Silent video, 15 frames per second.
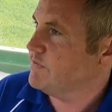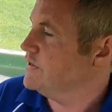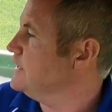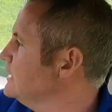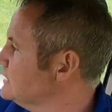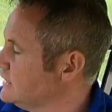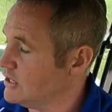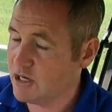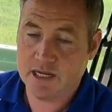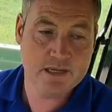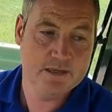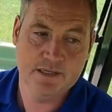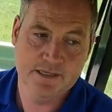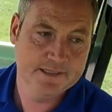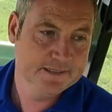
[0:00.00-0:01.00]
of it.
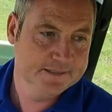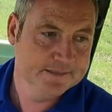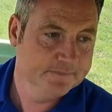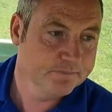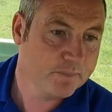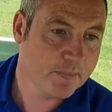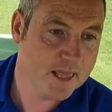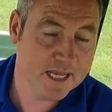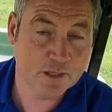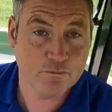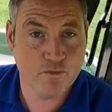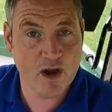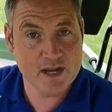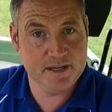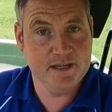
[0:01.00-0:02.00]
It's
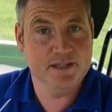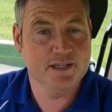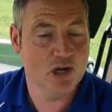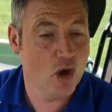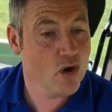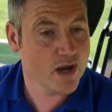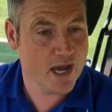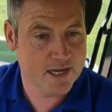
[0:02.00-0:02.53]
frightening to look